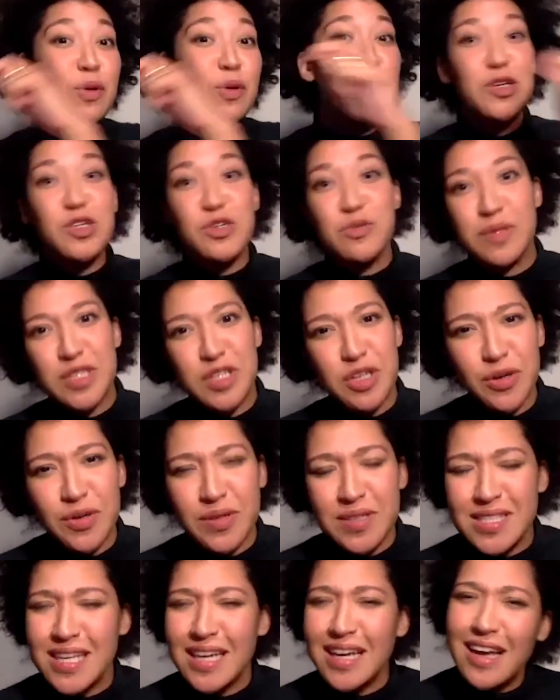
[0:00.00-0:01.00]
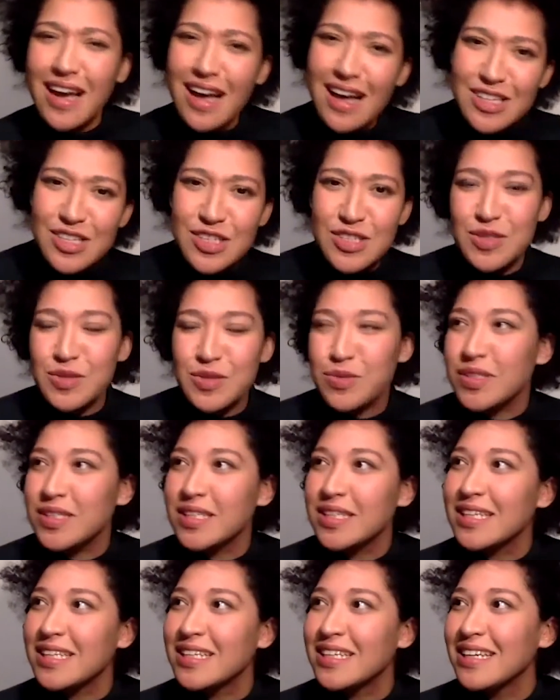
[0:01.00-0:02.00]
a bunch of material and saying gosh this
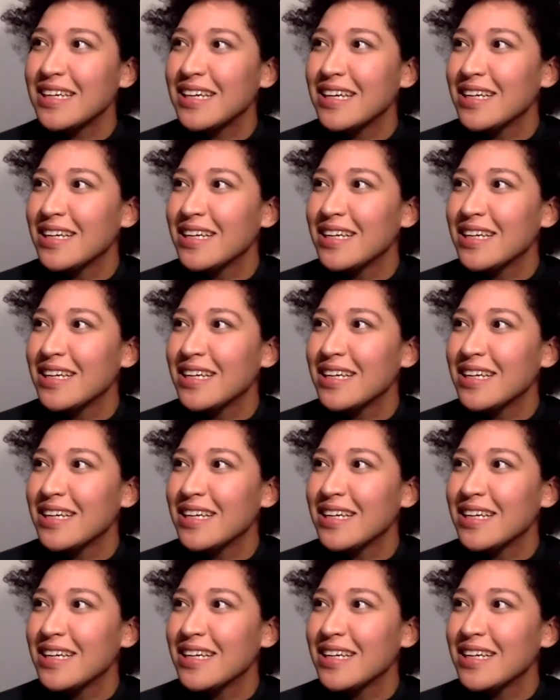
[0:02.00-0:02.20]
really